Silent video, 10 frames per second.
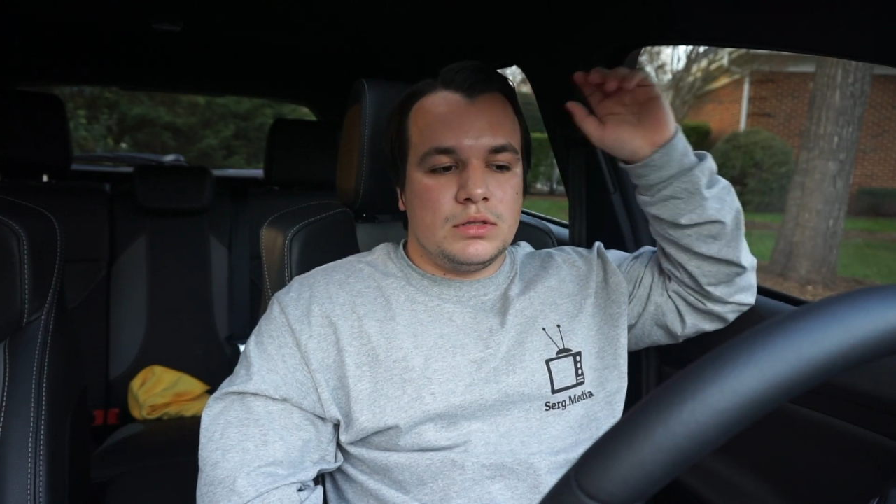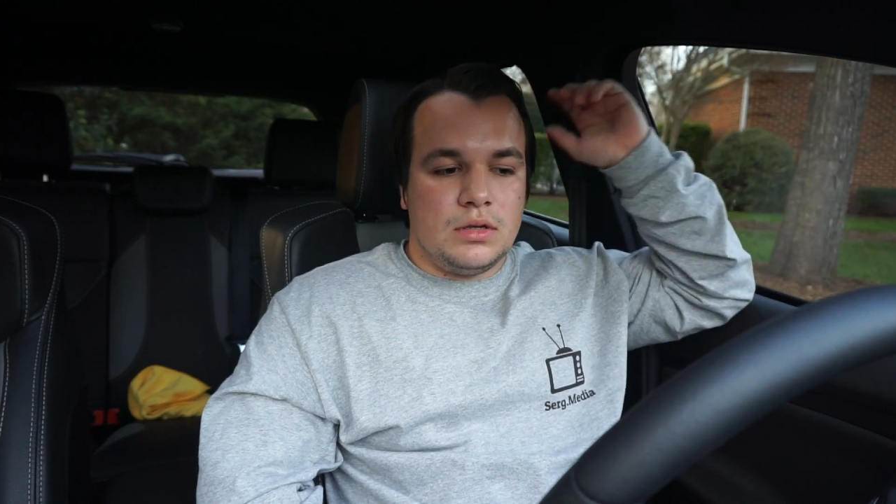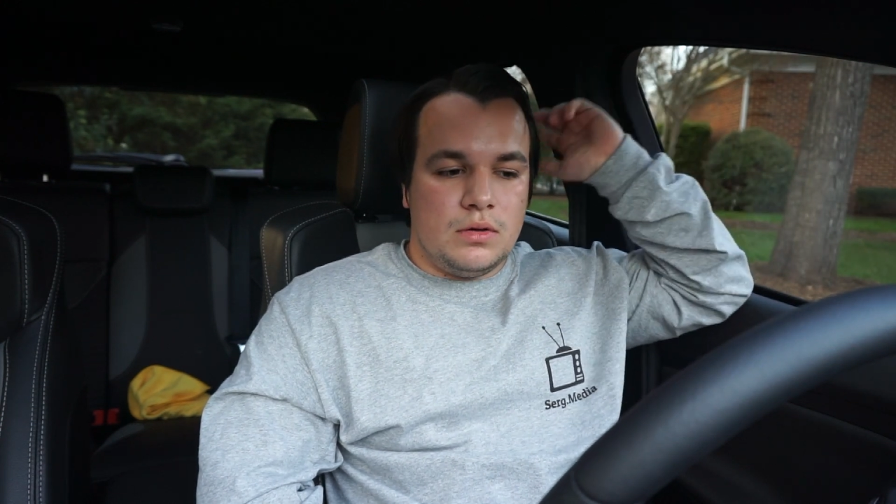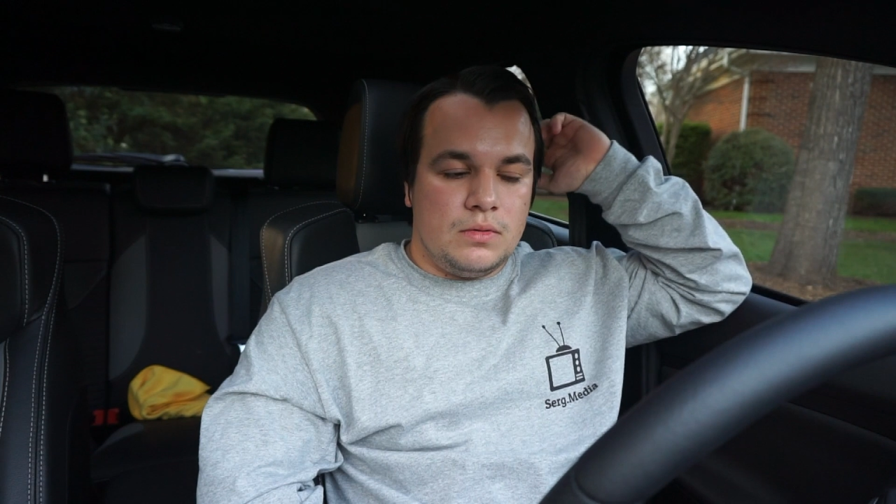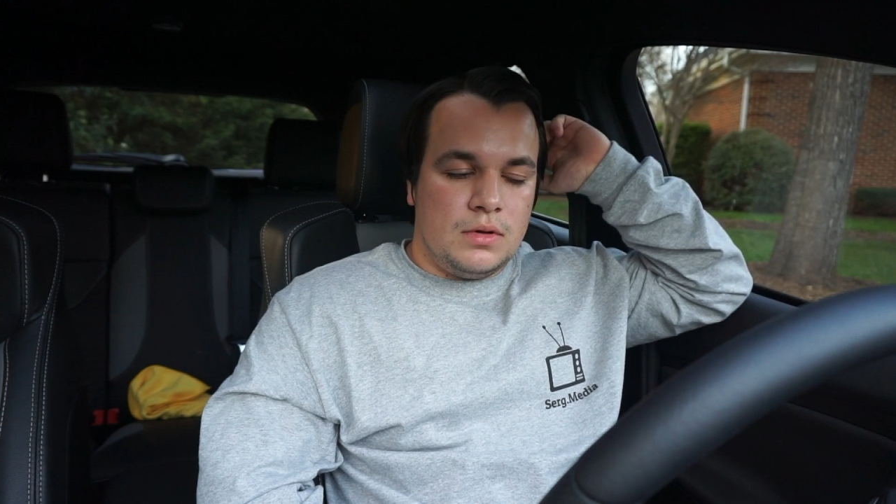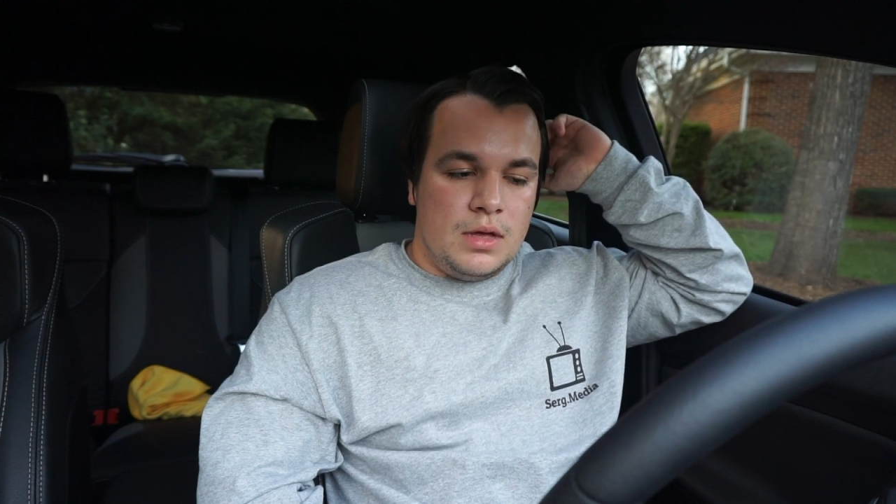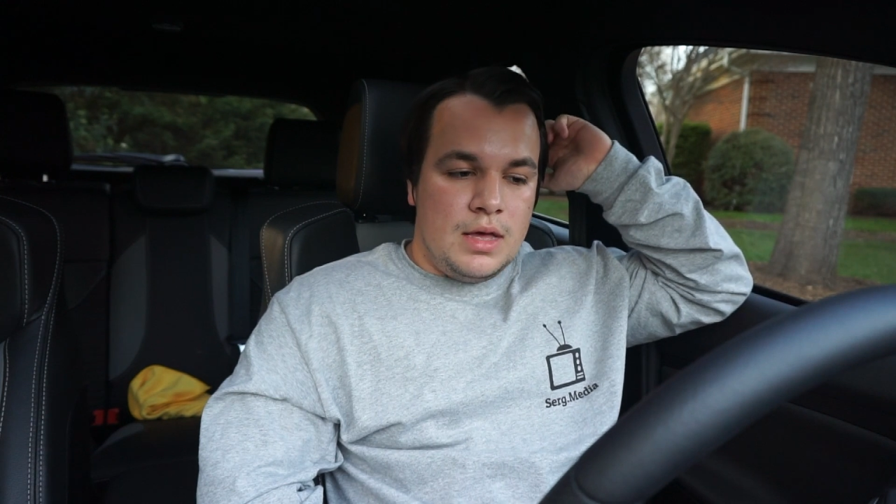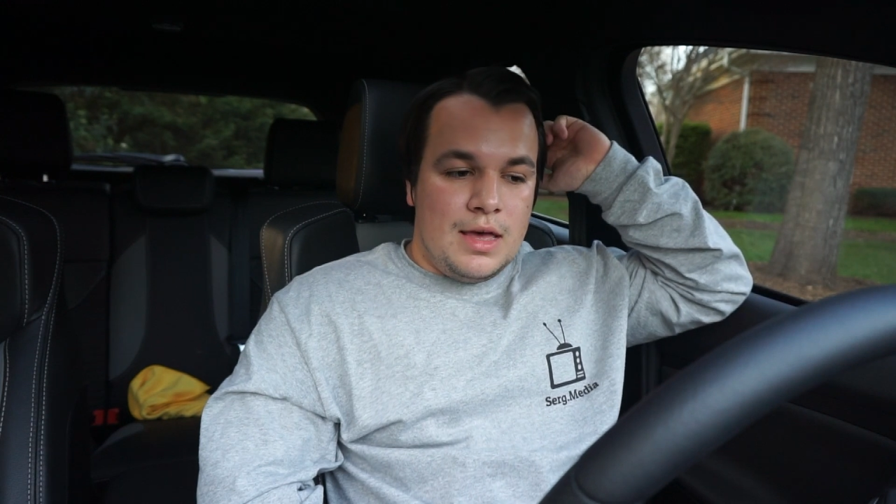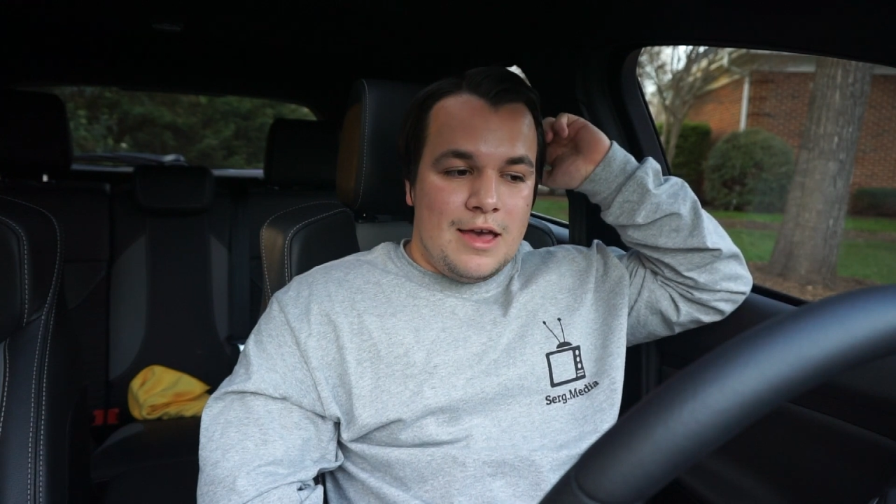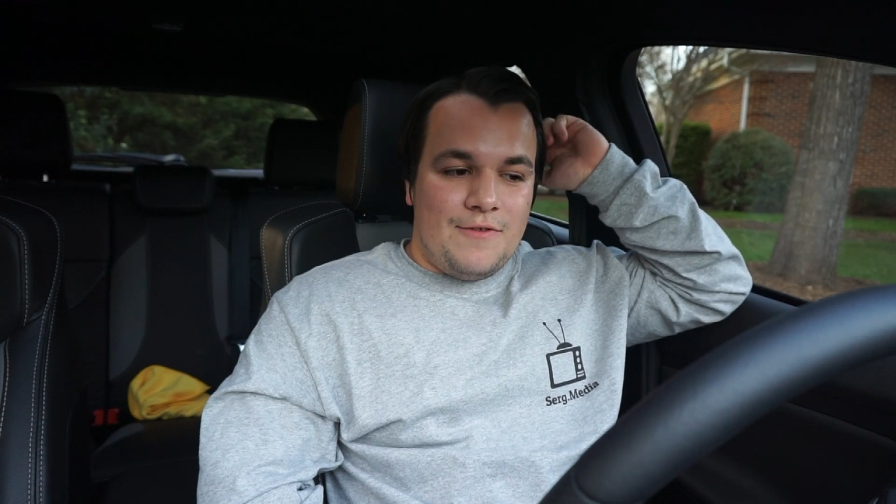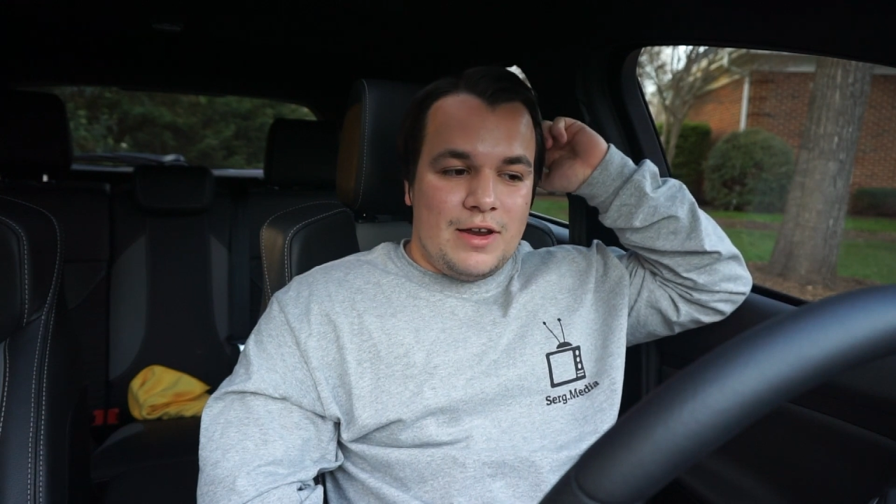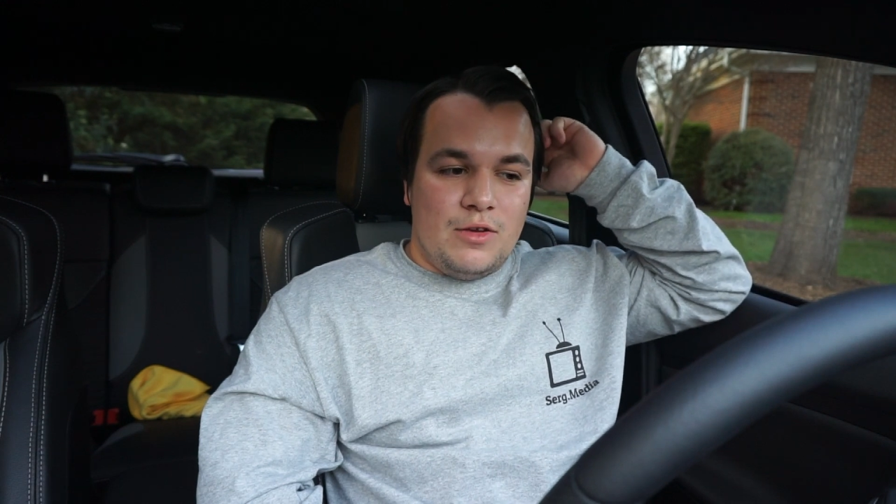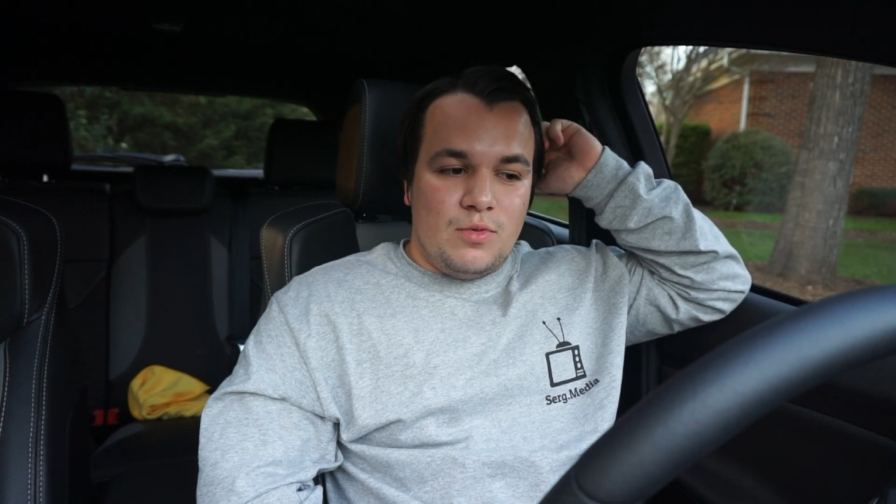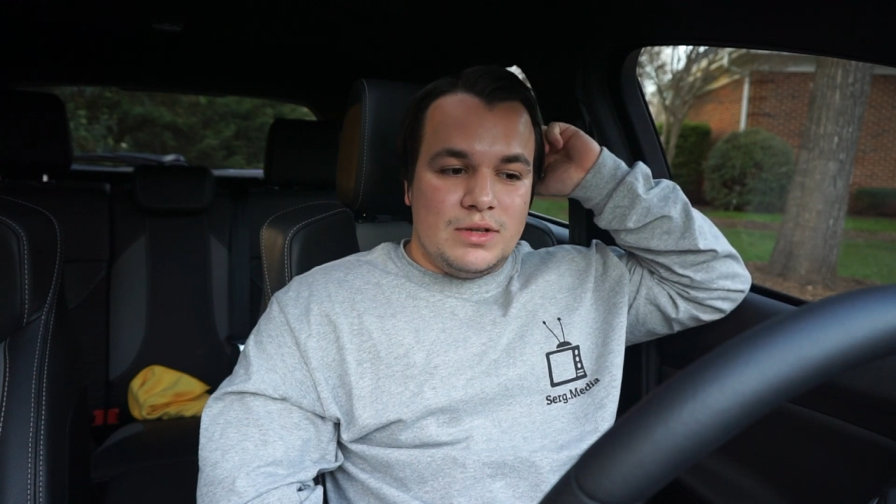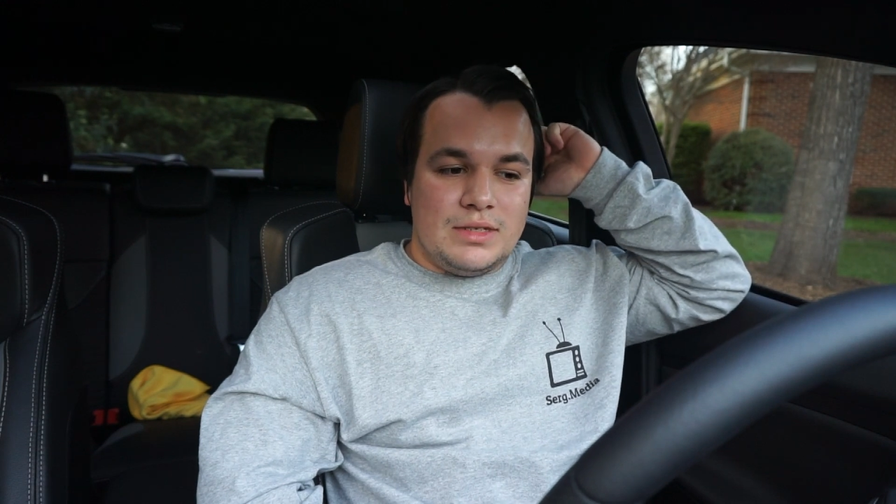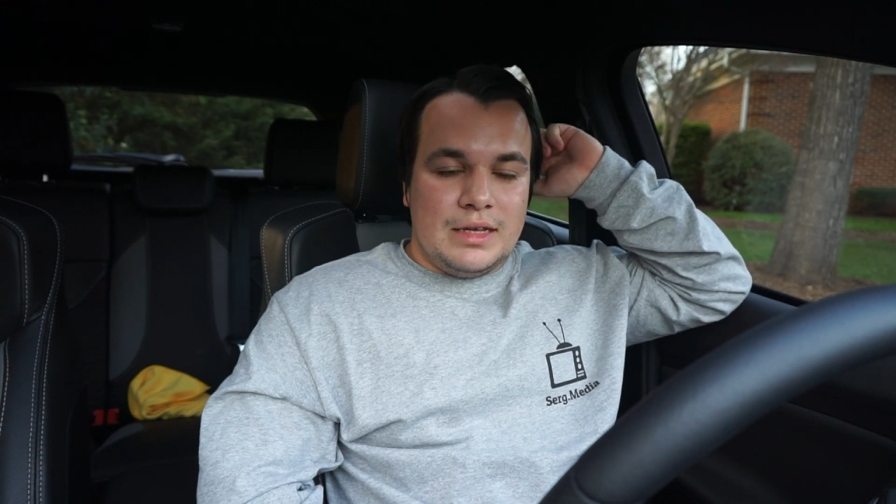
So, if anyone's